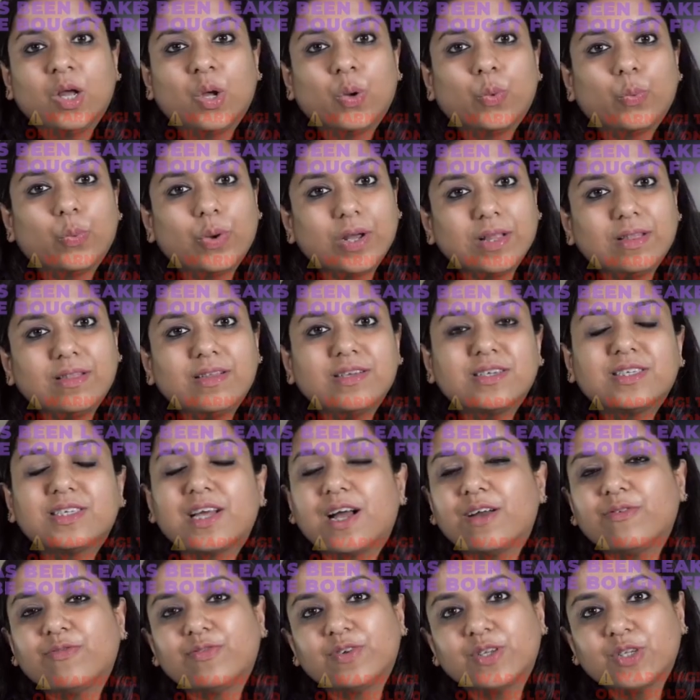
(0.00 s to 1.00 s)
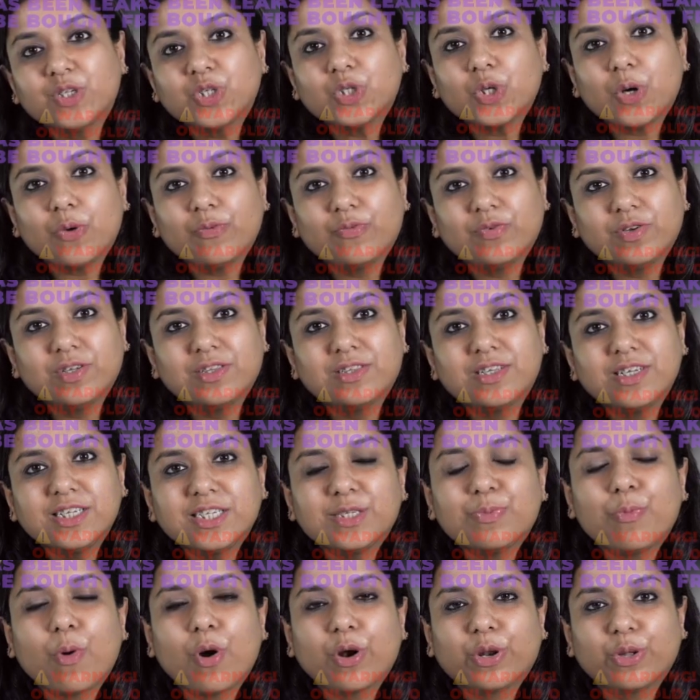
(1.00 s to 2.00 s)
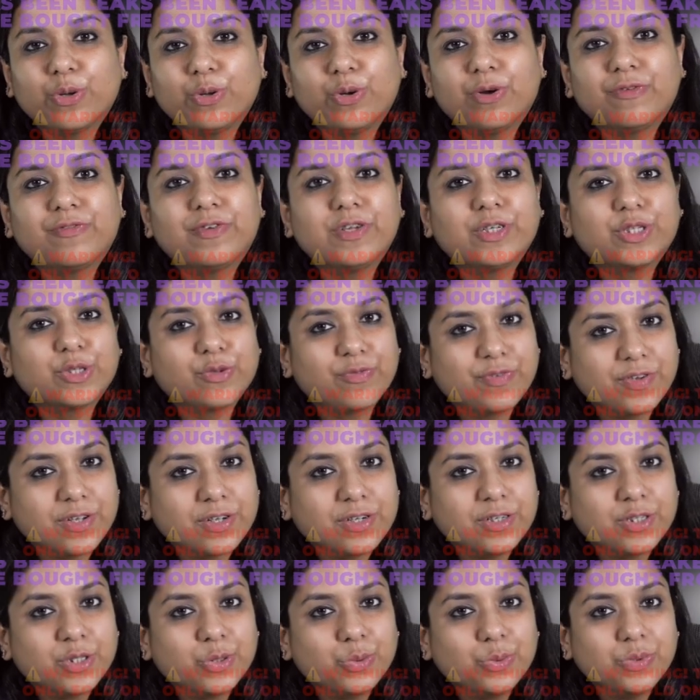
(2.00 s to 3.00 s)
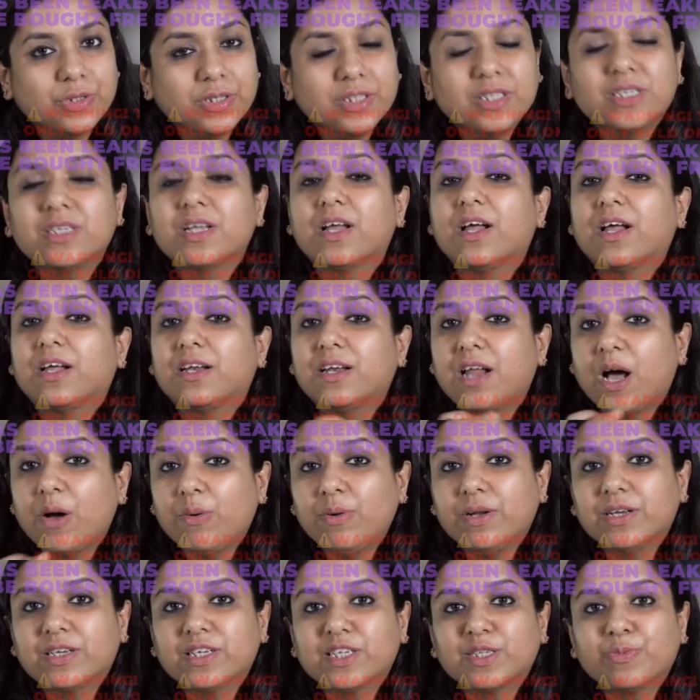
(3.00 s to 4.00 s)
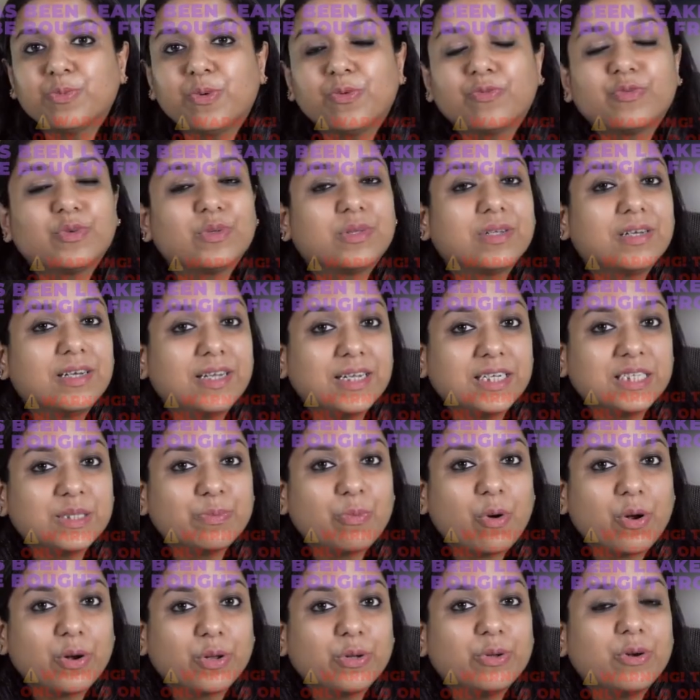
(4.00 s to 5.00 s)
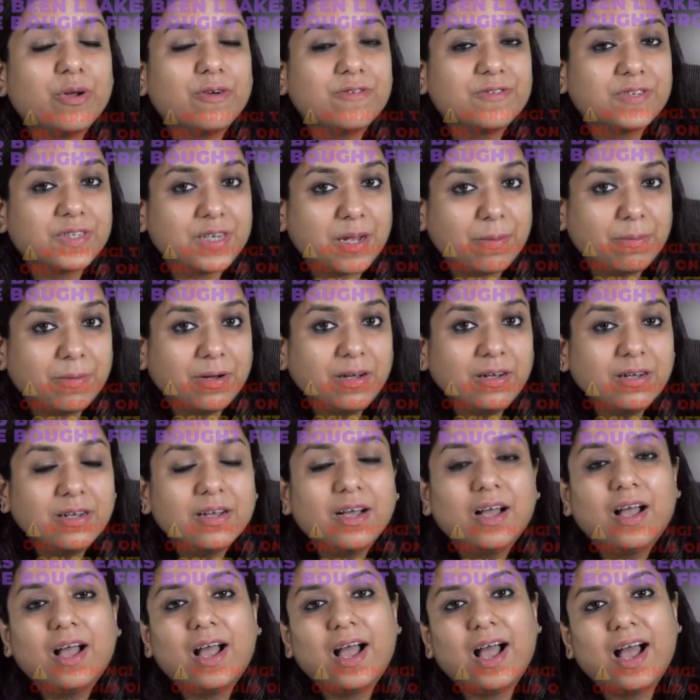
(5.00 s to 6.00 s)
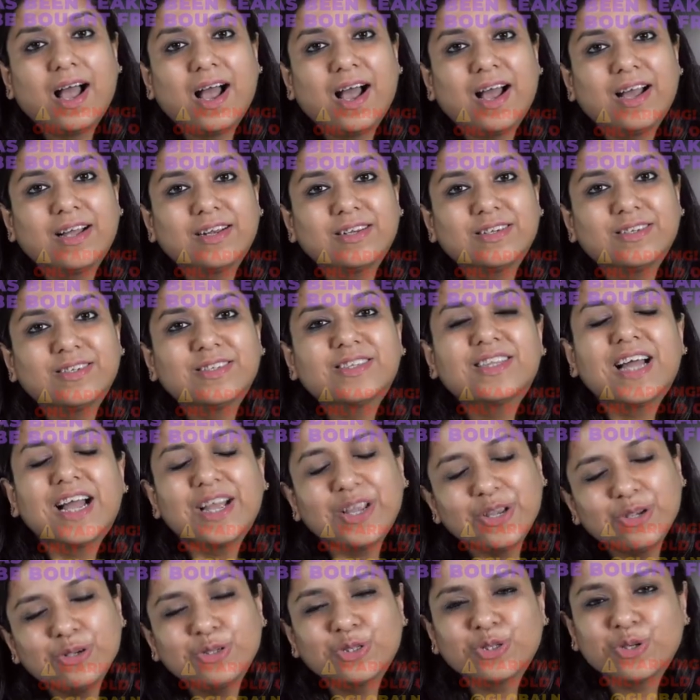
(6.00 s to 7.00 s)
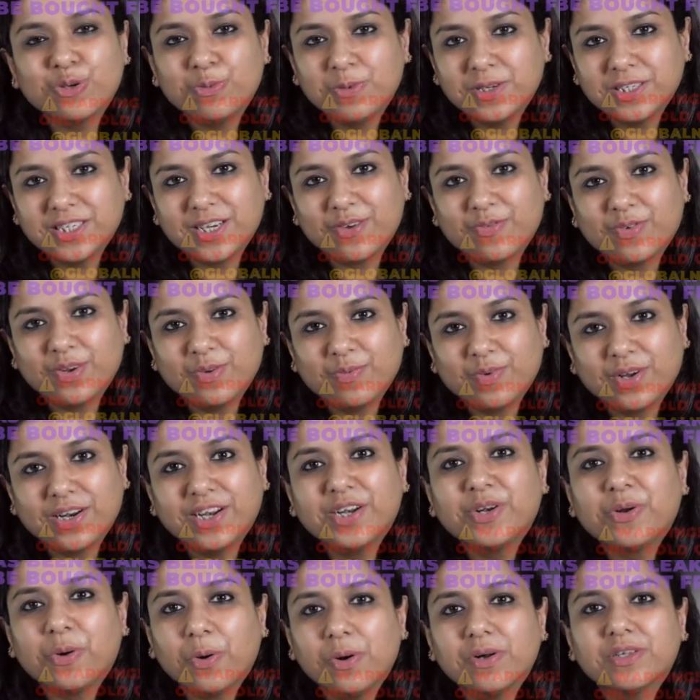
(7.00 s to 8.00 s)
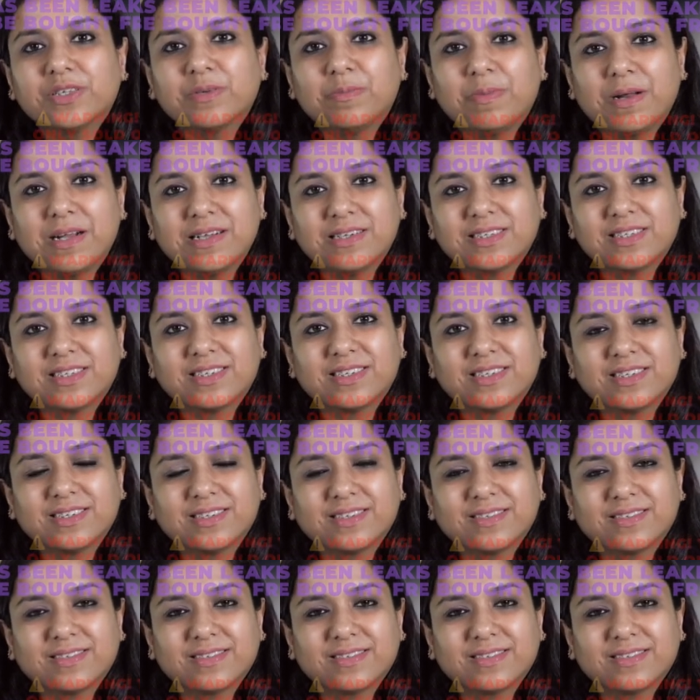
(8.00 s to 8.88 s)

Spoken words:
With this, I finish off with this module of esophagus, students. Now let us move to the next module of stomach. And thank you so much, everyone, and all the best.